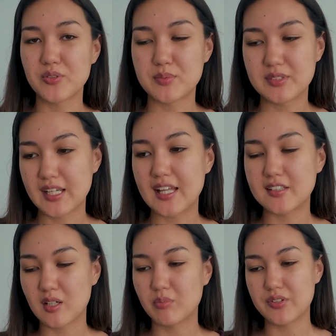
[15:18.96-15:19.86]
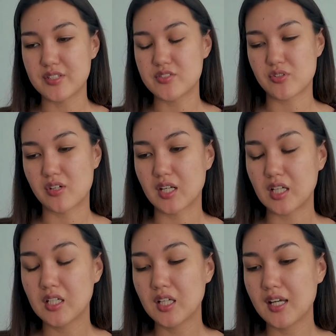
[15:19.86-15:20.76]
ultimately ended up with this drawing.
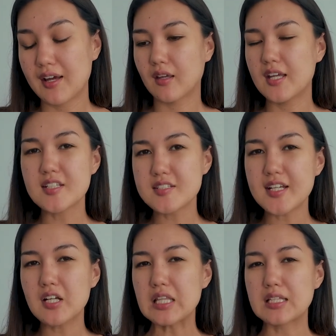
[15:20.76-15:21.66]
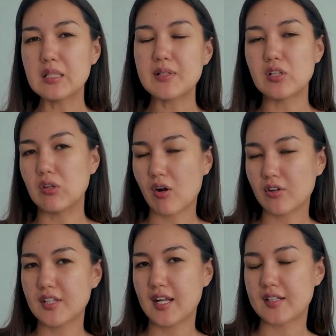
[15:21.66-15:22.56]
It did take a little bit
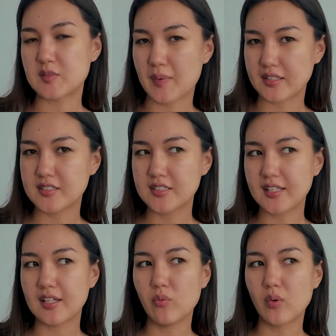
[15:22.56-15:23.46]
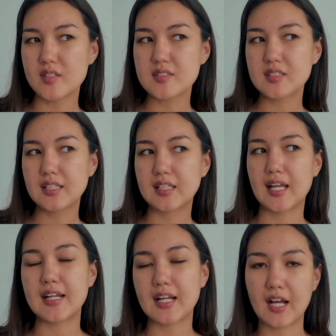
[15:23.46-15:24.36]
longer than I expected. Like it was
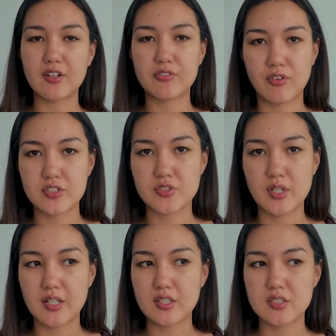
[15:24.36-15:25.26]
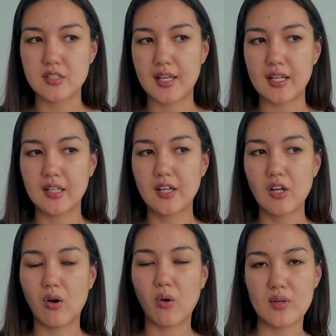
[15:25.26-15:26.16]
getting kind of frustrating to like
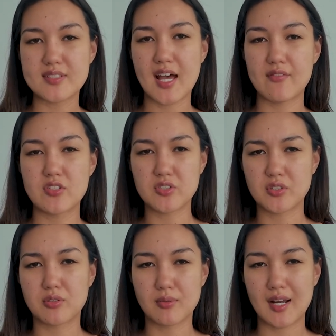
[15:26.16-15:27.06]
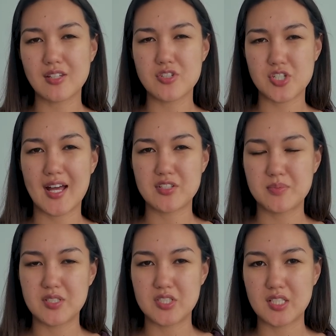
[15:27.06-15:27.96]
always having to correct
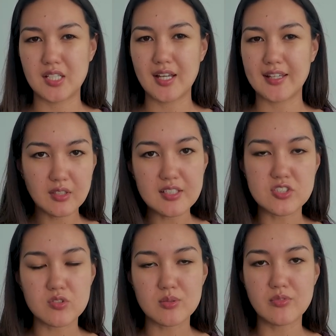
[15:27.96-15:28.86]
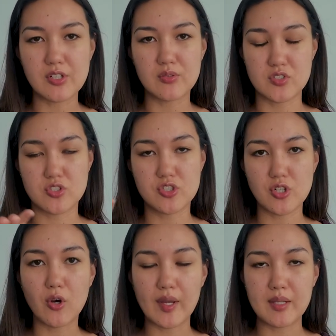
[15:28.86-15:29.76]
ChatGPT. This YouTube video doesn't
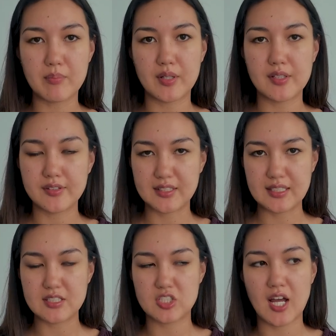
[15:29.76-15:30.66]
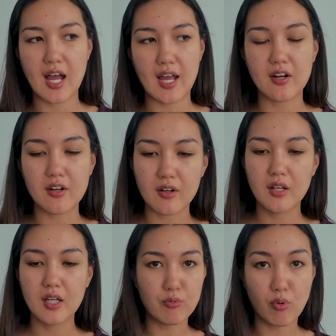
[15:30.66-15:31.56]
show it, but the
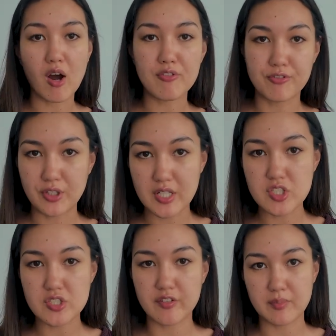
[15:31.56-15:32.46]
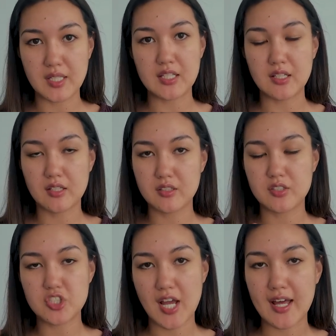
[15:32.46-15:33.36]
entire raw footage of me
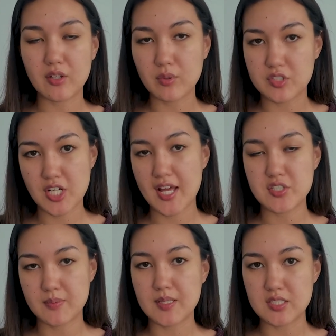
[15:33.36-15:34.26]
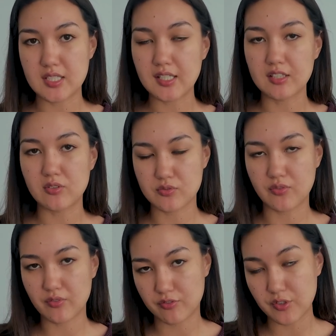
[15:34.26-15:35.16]
chatting with ChatGPT in those
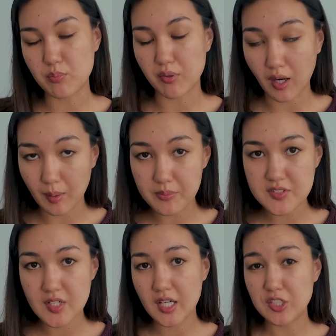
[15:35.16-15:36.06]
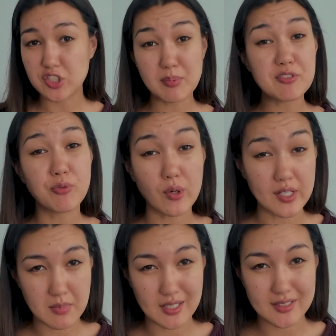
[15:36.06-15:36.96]
few prompts took me
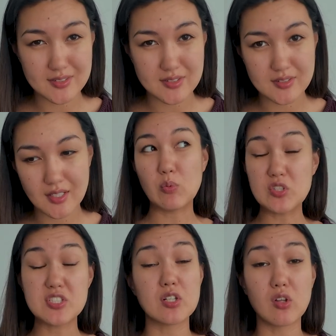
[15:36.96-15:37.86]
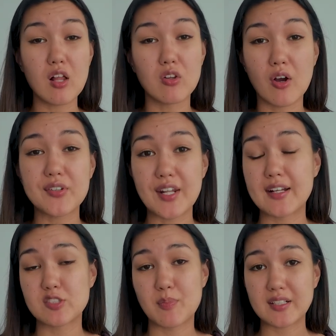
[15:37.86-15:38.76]
40 minutes, which is a lot longer than I
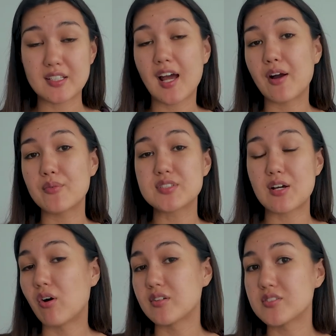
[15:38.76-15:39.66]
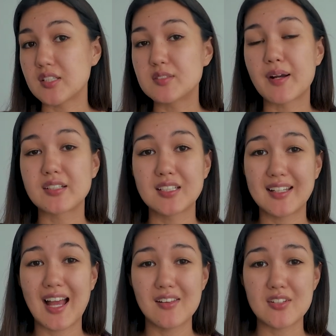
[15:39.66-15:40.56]
expected. I was honestly expecting
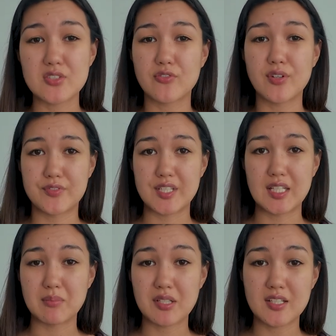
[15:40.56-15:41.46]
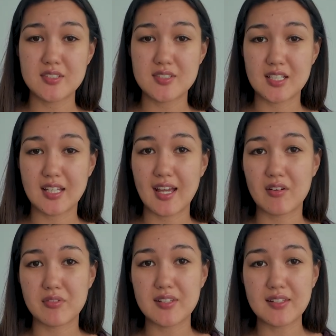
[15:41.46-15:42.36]
like at least 15 minutes to get
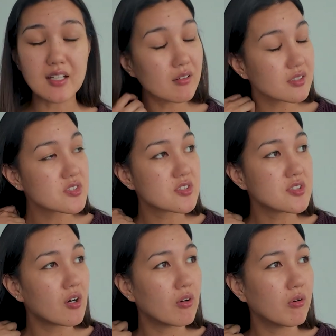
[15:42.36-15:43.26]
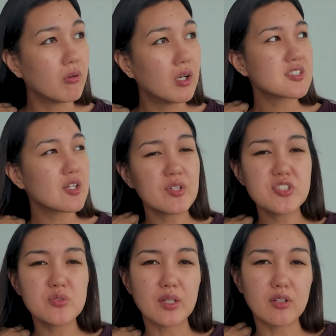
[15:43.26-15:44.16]
everything. So take
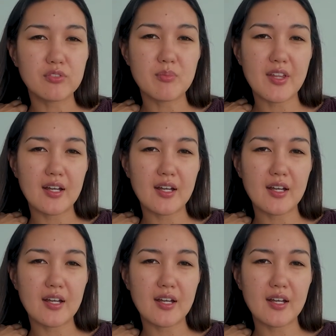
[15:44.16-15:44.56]
what you will from